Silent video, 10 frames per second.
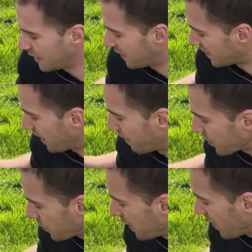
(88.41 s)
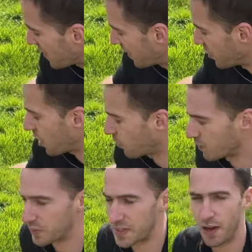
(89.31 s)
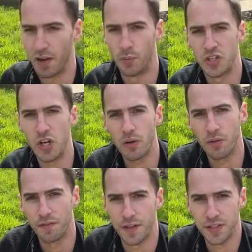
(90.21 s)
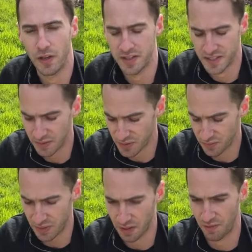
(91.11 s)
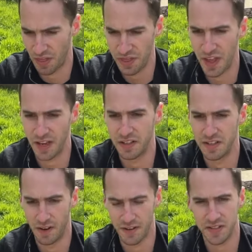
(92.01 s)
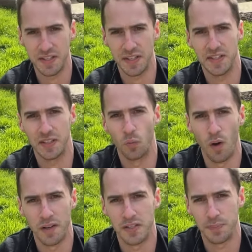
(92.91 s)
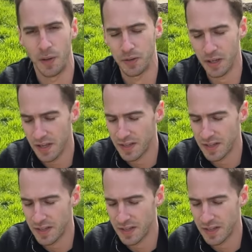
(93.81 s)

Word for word: is that because we're lighting the charcoal as we go, when charcoal first lights, it gives off a kind of a thick, nasty tasting white smoke.